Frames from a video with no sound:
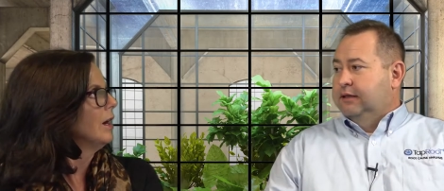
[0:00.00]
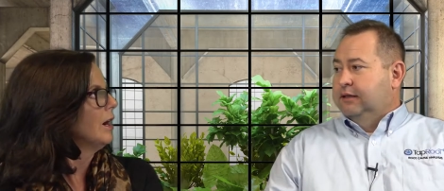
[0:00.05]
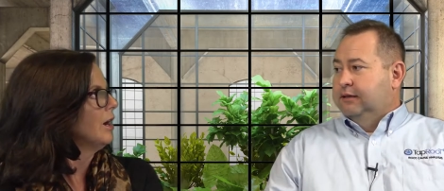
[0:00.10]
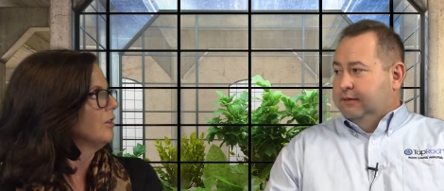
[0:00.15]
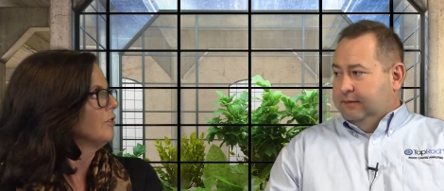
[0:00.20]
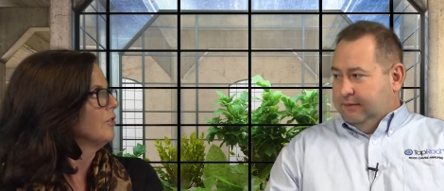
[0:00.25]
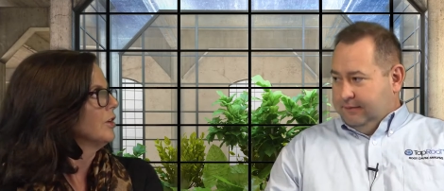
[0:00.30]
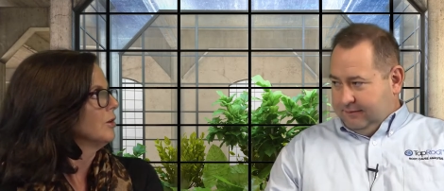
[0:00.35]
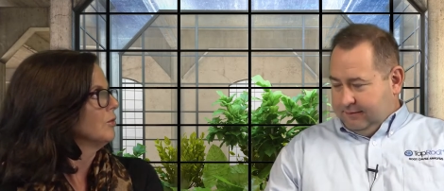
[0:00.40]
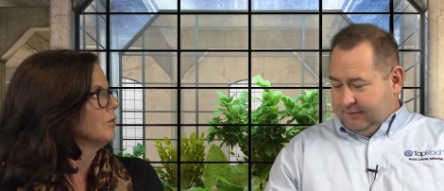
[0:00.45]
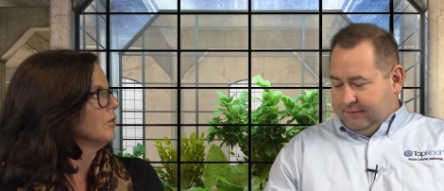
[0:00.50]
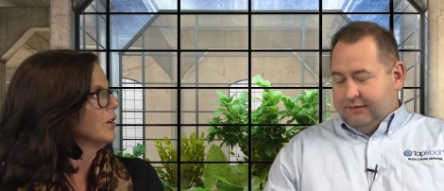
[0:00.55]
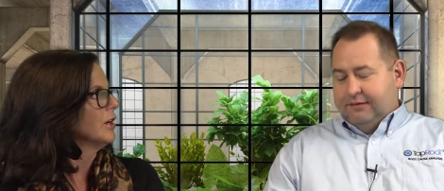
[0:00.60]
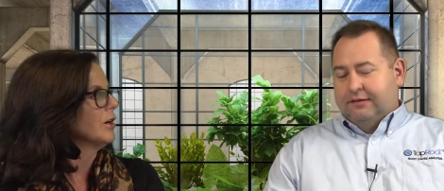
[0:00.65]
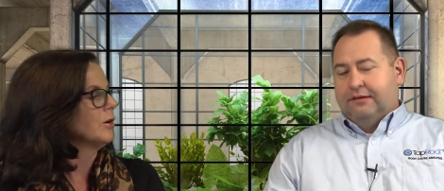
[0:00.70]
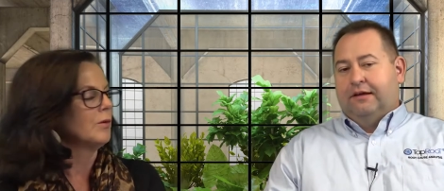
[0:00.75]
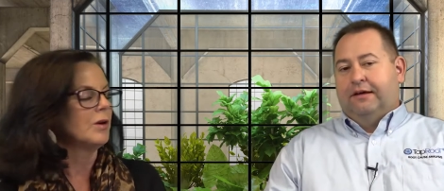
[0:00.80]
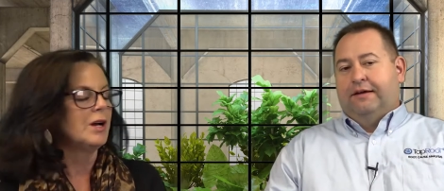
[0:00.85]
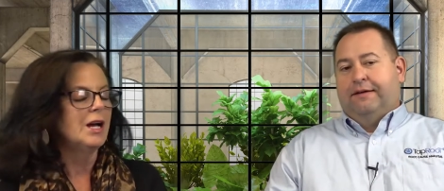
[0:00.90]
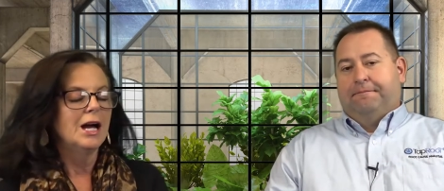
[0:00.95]
Speaker 1: also. So.
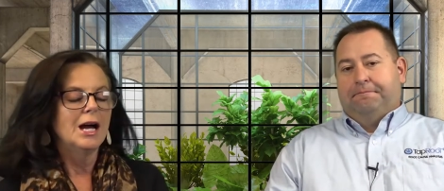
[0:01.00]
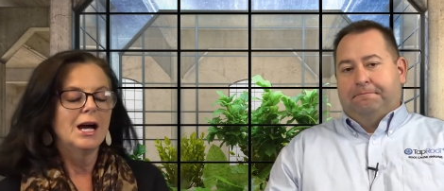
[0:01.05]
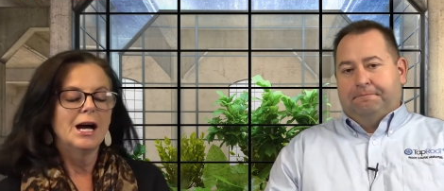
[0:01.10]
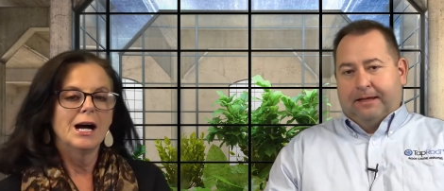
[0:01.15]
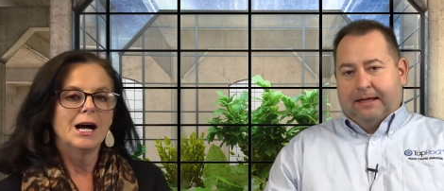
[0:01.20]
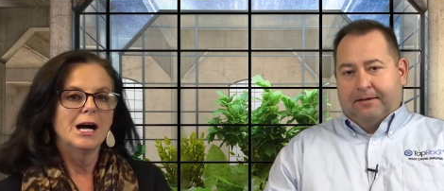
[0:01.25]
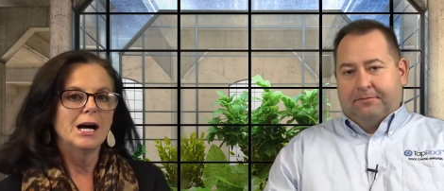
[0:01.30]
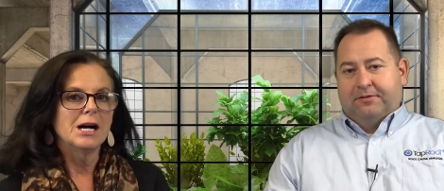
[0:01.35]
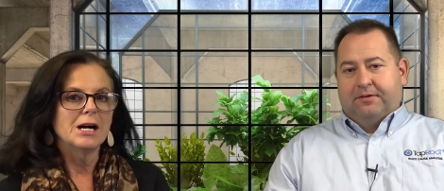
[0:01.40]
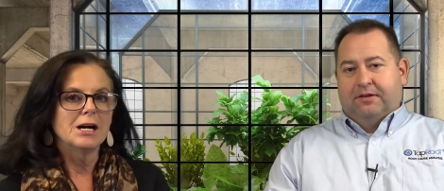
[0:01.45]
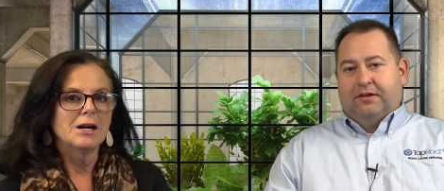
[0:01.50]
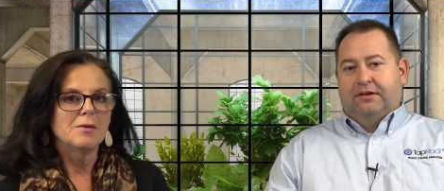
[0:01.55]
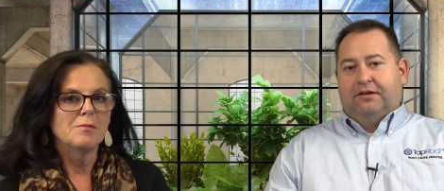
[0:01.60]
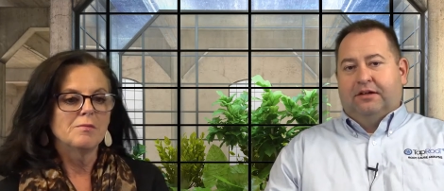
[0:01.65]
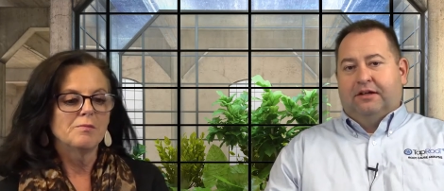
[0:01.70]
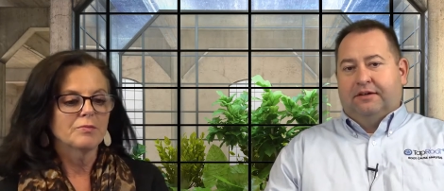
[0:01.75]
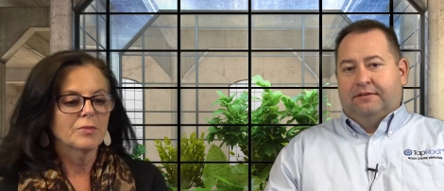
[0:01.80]
Yep. Um, absolutely.